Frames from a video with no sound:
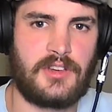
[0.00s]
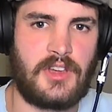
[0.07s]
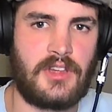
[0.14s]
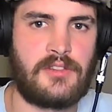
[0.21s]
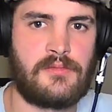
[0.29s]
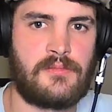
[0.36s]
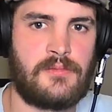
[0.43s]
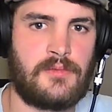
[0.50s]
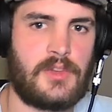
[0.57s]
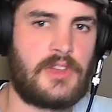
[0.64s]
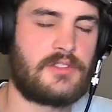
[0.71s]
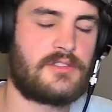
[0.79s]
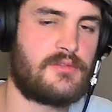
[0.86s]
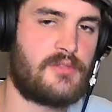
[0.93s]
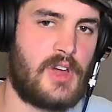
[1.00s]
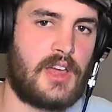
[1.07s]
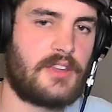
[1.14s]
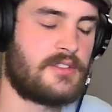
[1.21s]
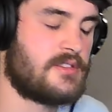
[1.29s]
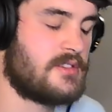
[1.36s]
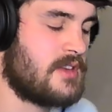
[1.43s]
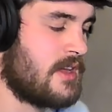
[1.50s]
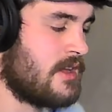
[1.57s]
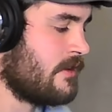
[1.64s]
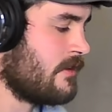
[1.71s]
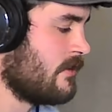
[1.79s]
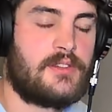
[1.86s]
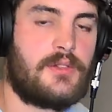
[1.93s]
in its writing
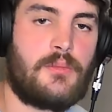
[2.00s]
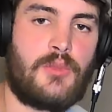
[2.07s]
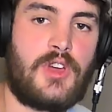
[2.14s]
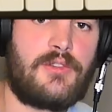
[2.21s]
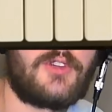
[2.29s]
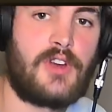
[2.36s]
style. But if